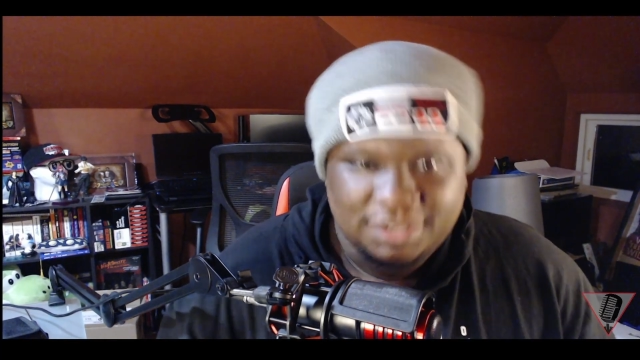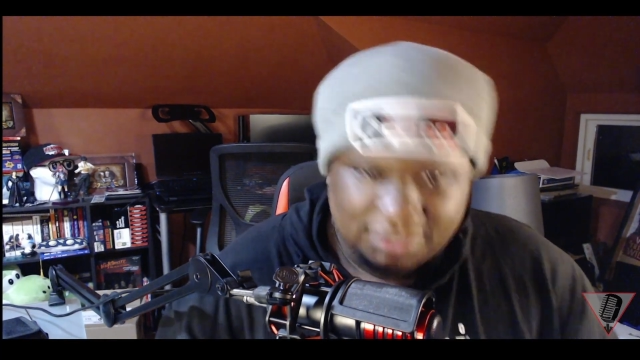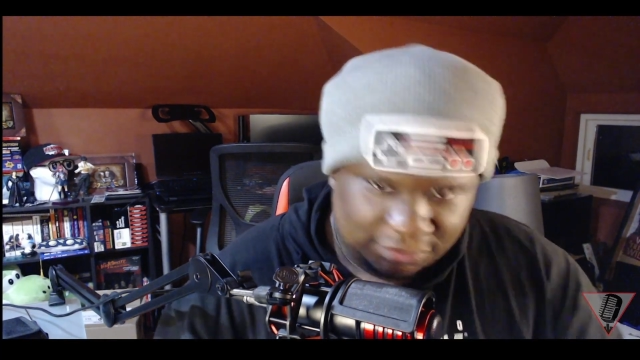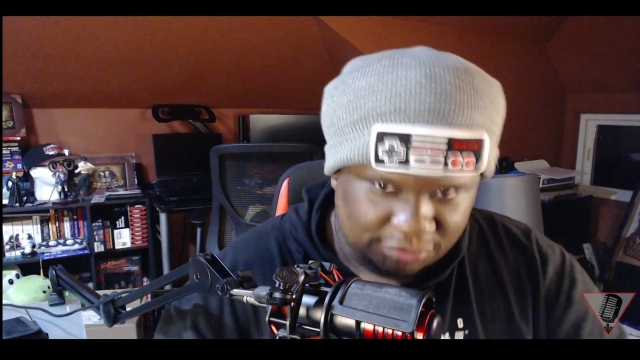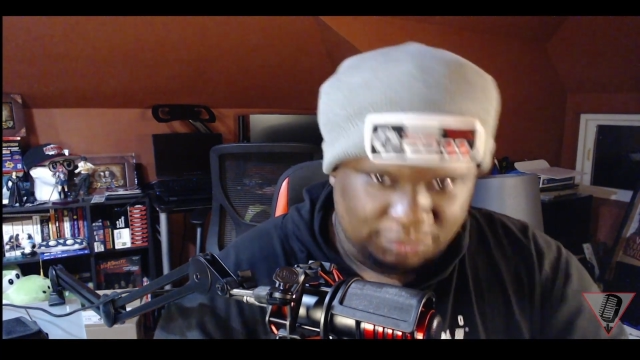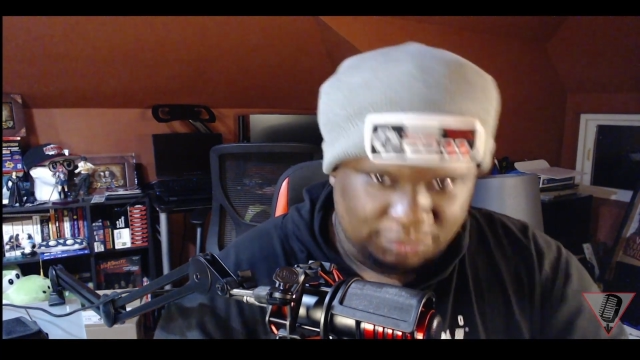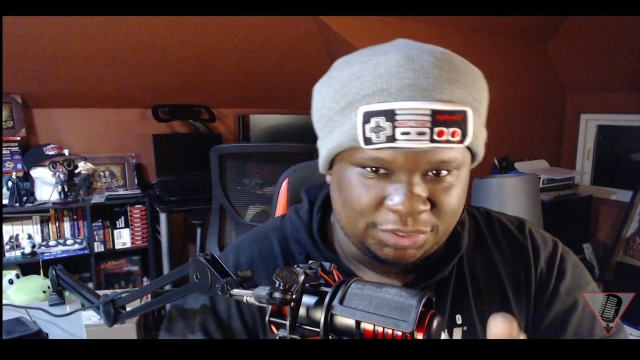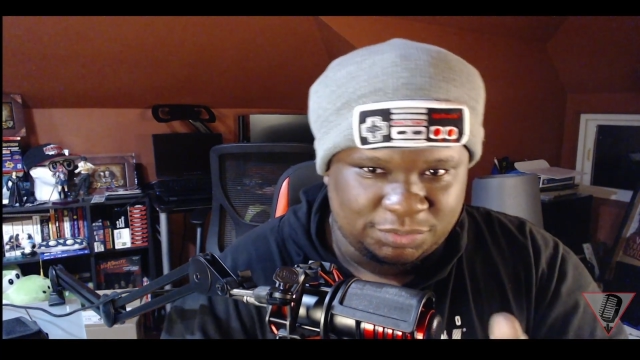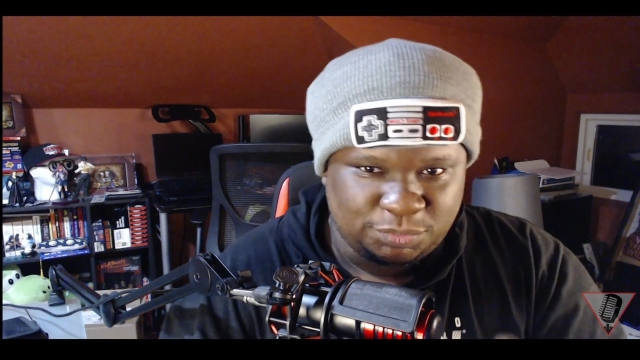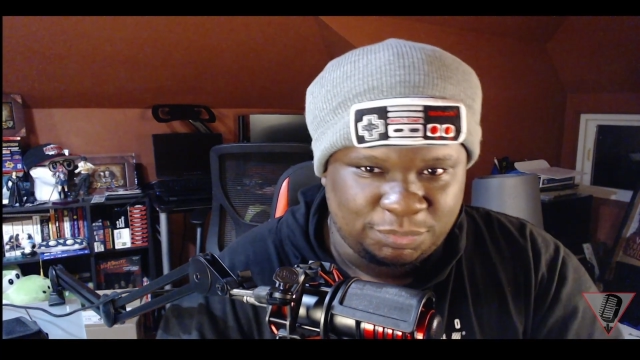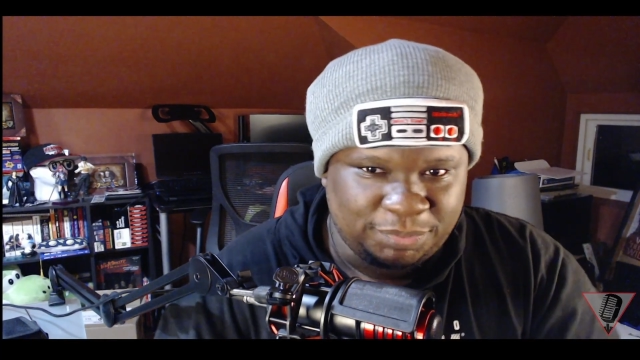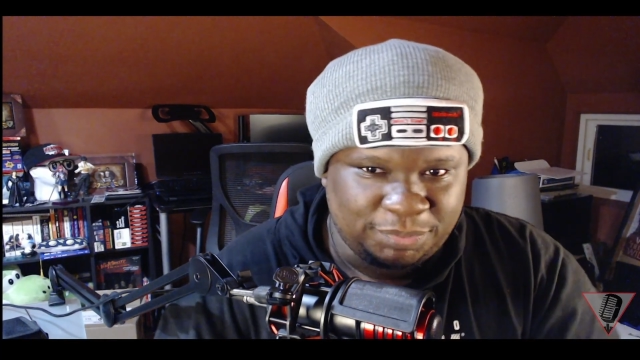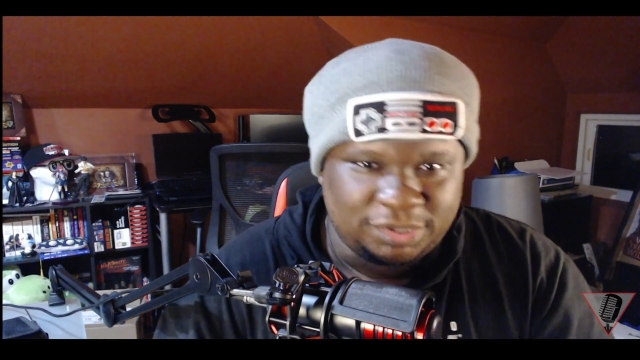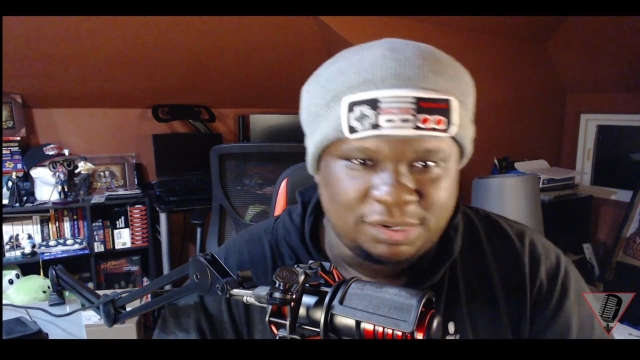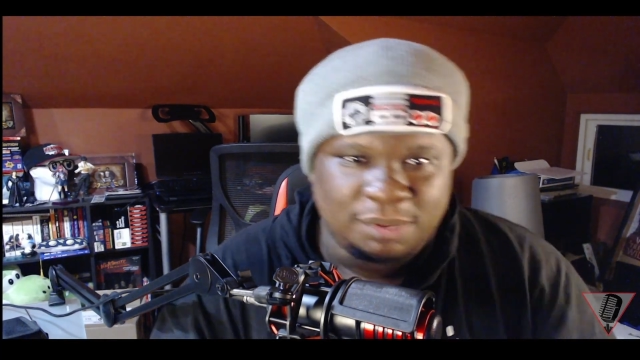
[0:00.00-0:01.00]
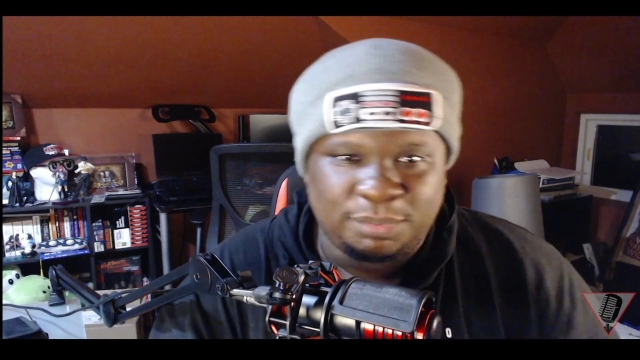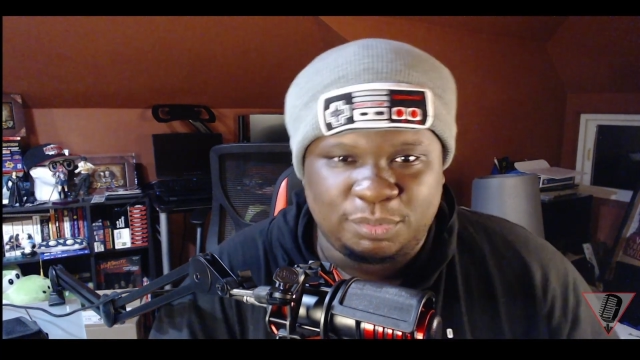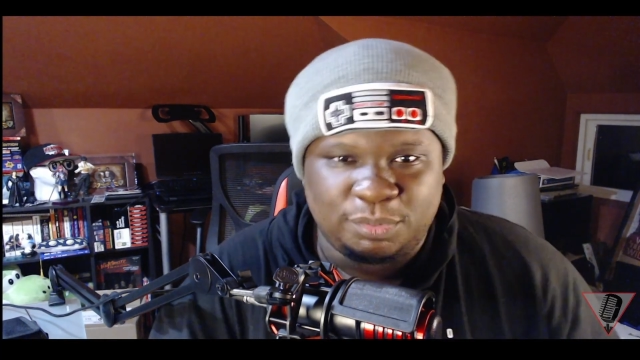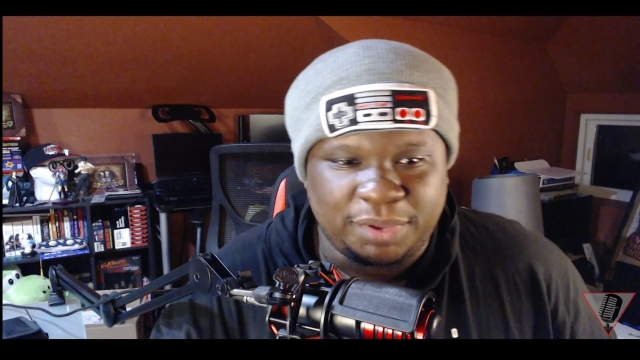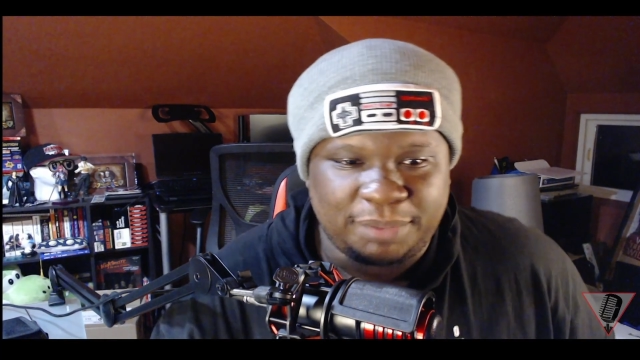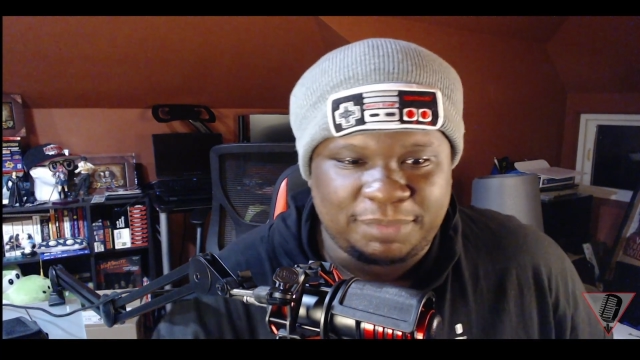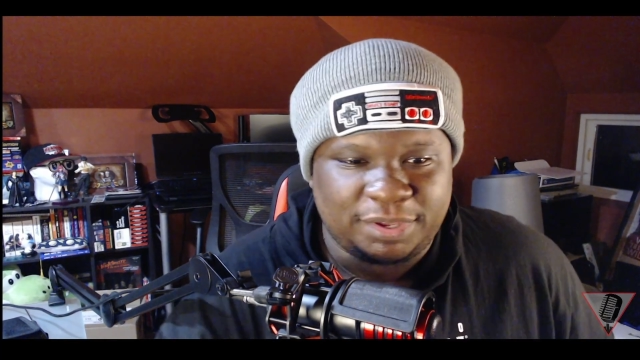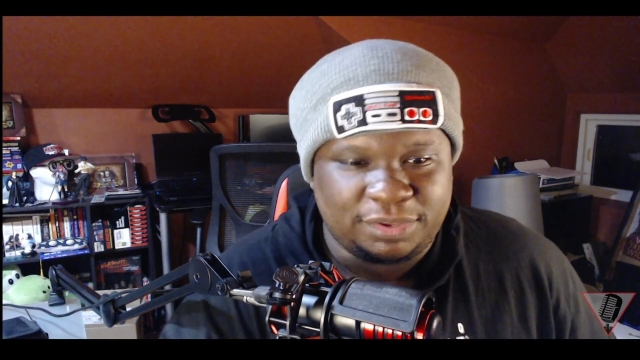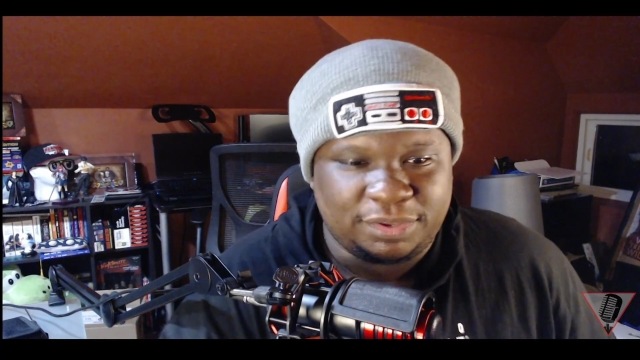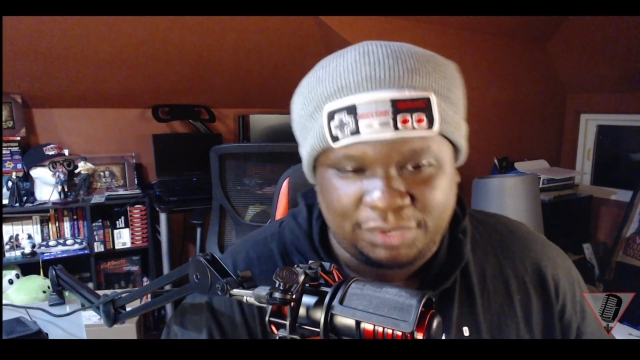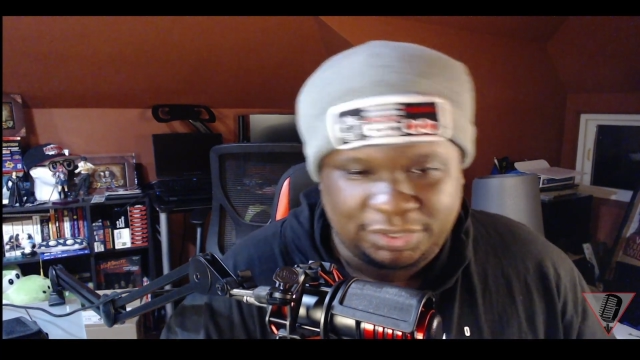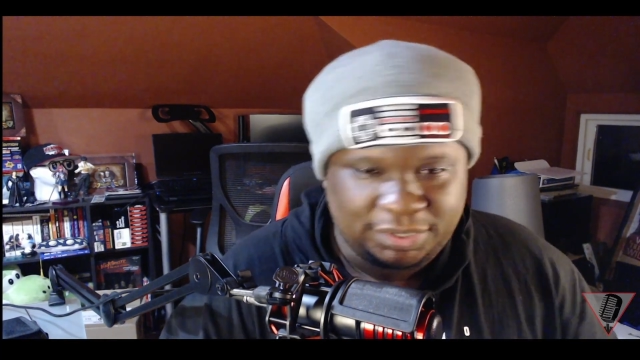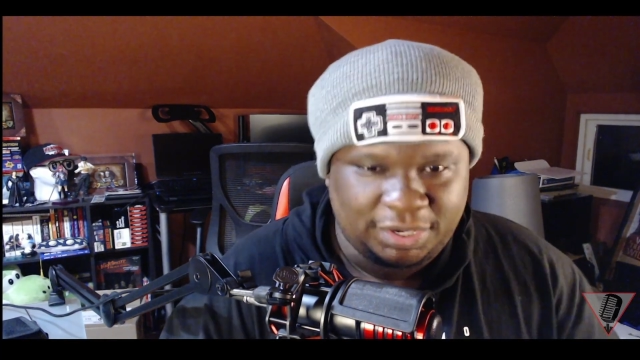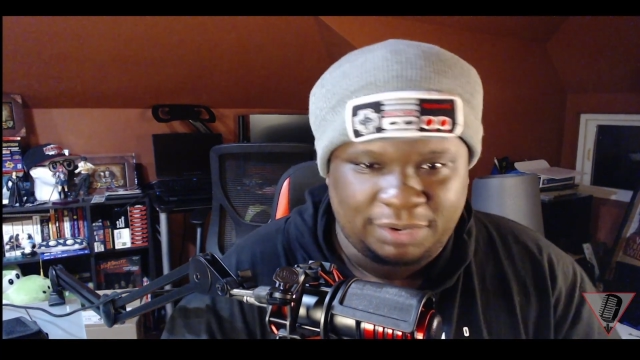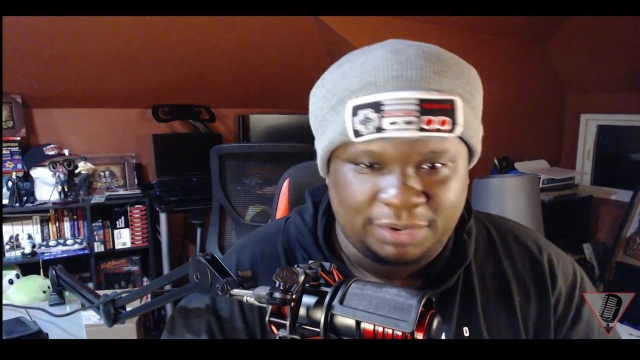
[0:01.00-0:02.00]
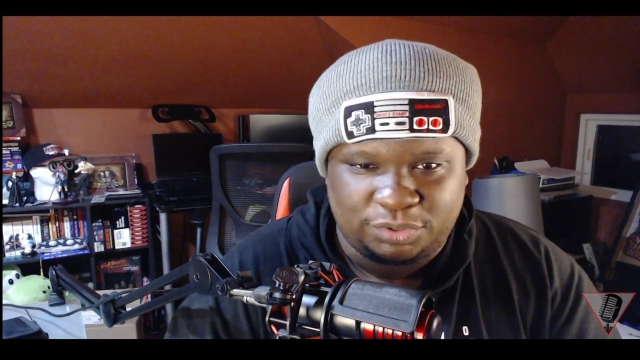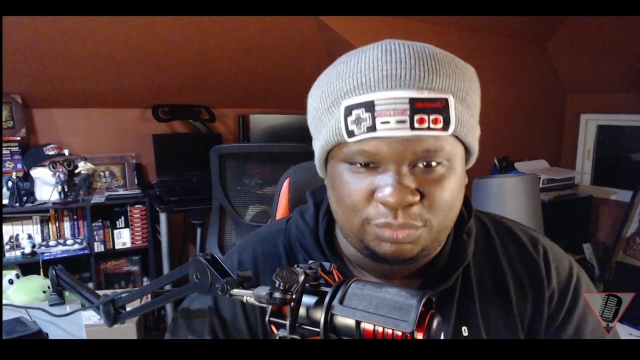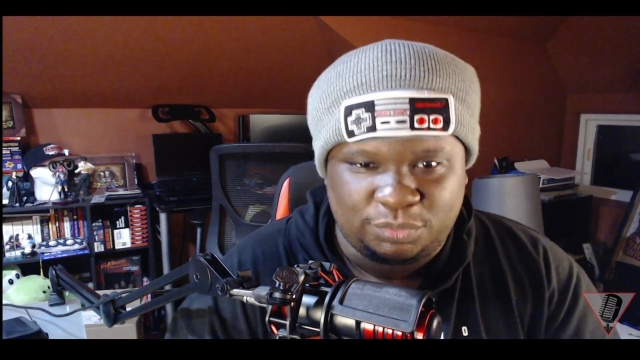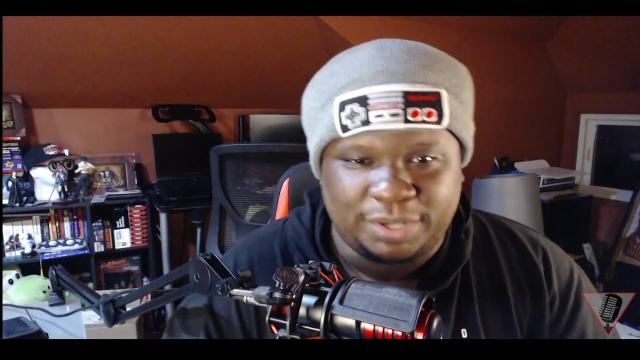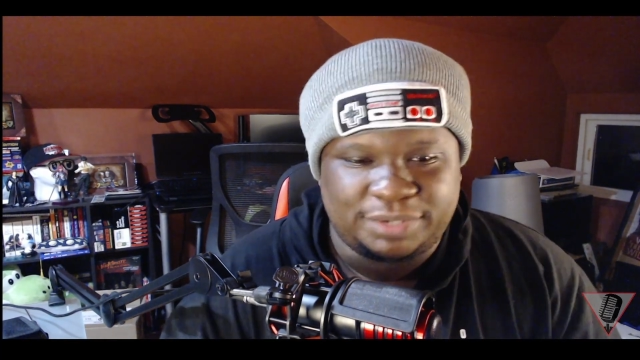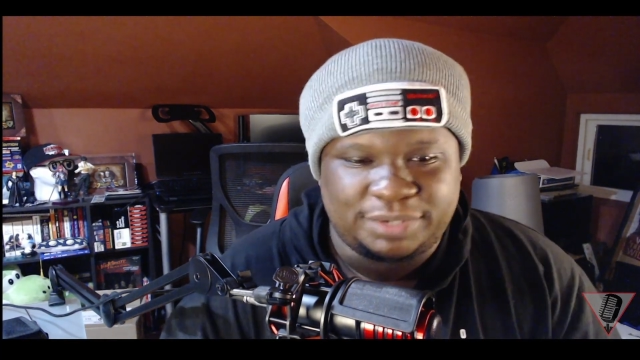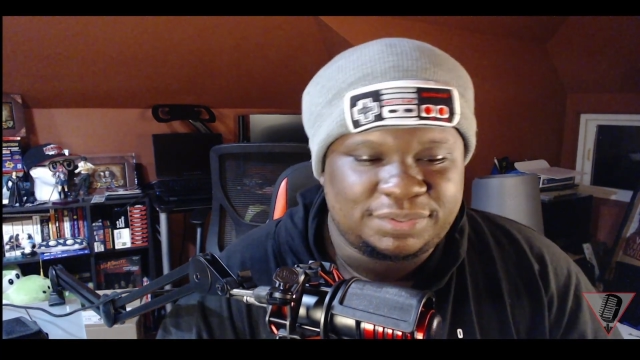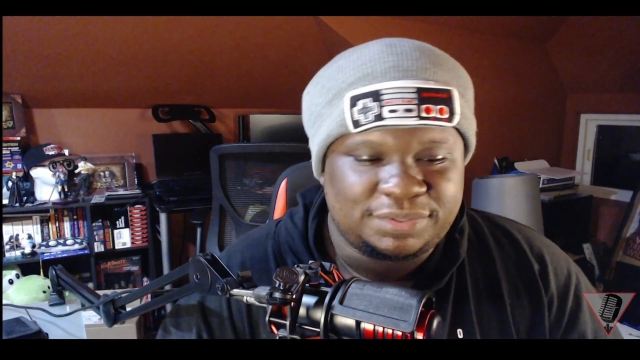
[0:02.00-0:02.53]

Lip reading: So this will be a double whammy. You get to hear it twice.